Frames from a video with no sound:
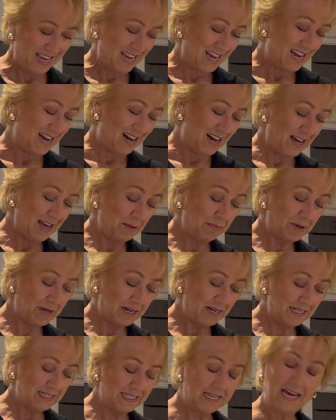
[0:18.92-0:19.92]
I'm going
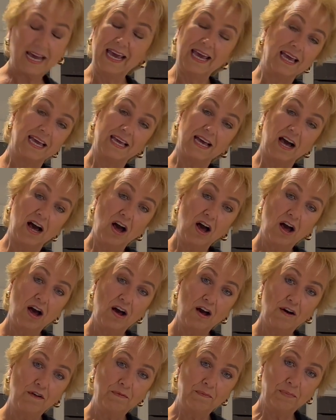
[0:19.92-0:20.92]
to take a
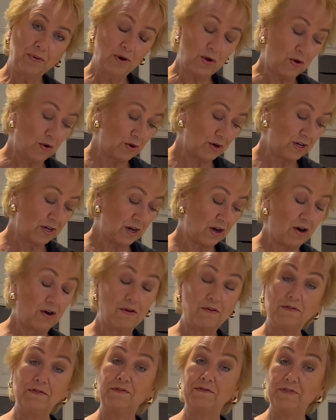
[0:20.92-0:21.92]
half block
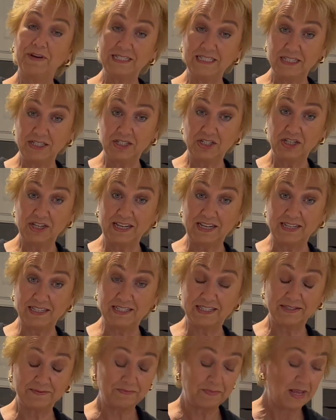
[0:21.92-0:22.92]
of feta cheese.
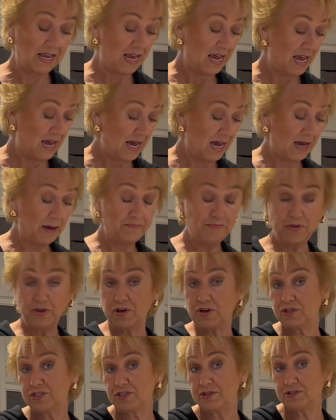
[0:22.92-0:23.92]
You
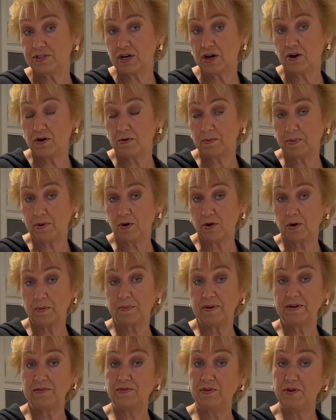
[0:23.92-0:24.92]
could use a whole block, but
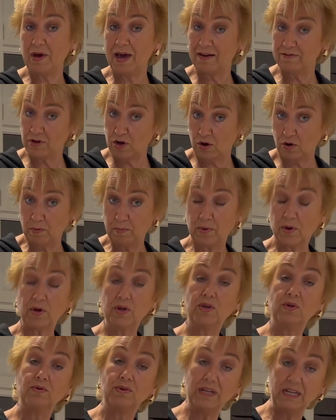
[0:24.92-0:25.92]
if you have a whole block,
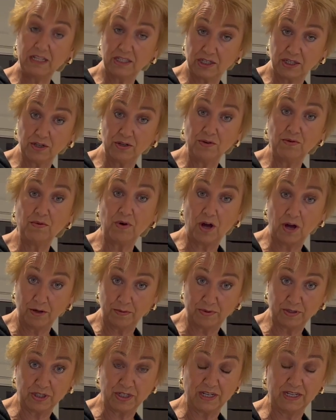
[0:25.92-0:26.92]
you'll need 2
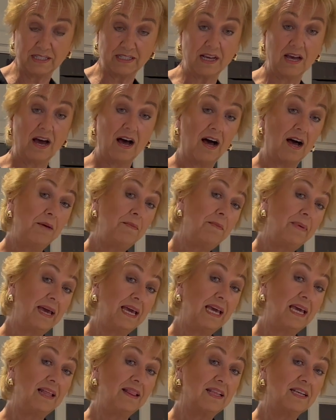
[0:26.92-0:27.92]
aubergines. I'm
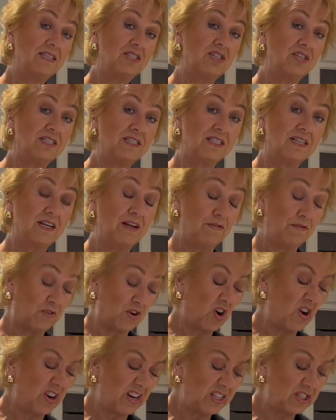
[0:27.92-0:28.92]
making this just enough for
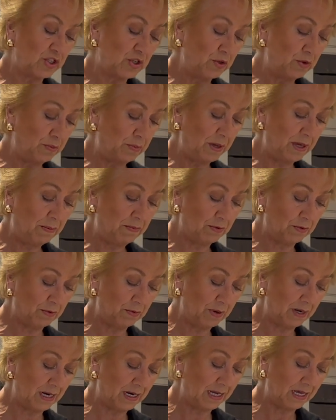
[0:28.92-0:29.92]
kind of 2 people,
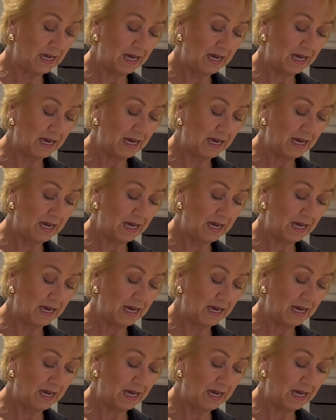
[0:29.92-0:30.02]
really.